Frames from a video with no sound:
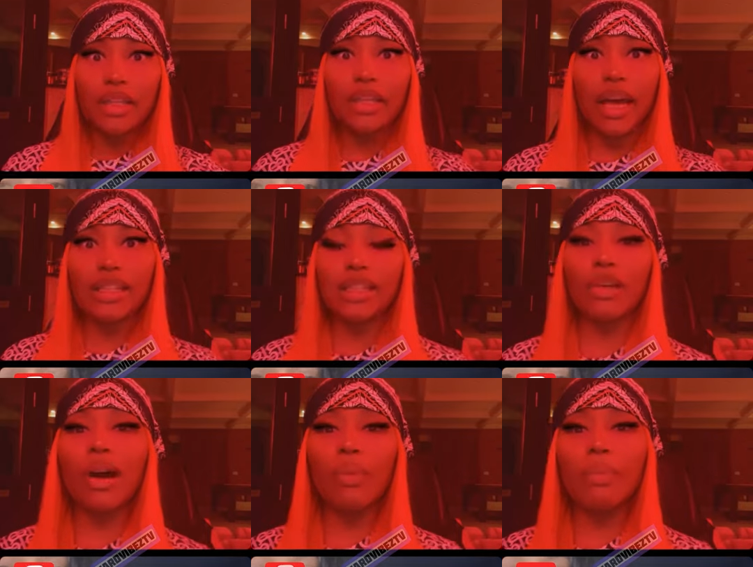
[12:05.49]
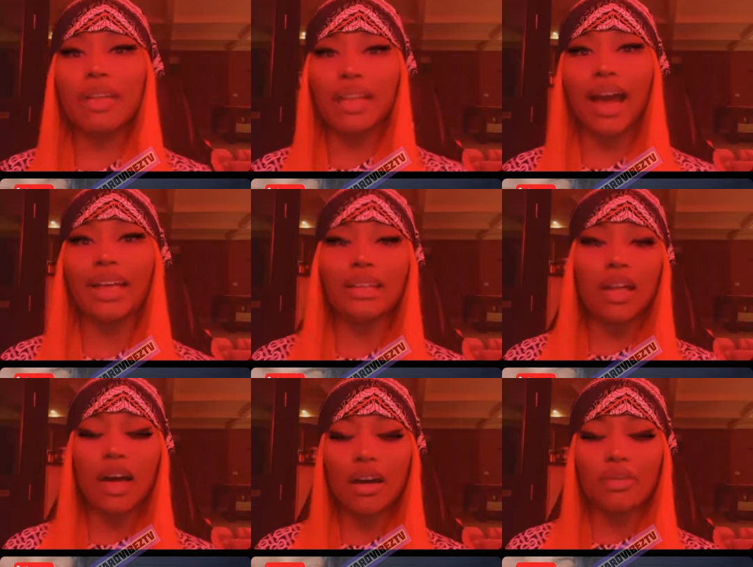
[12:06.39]
Yes, there are women that I
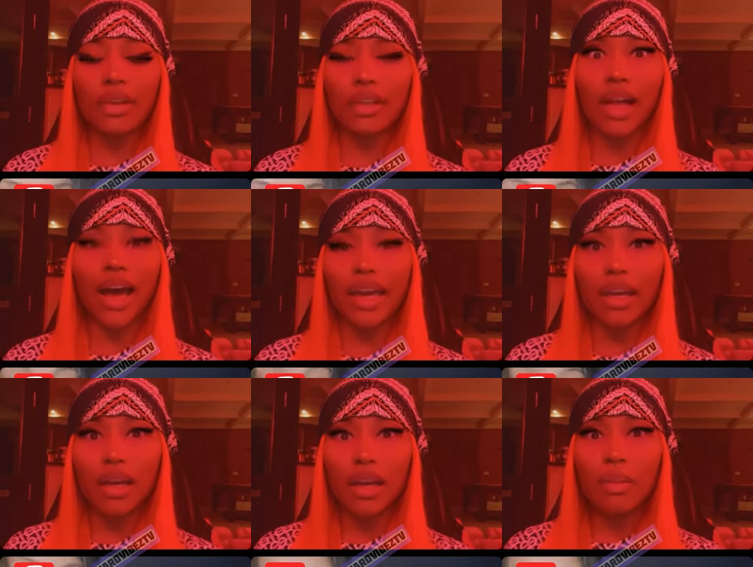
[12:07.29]
love and like,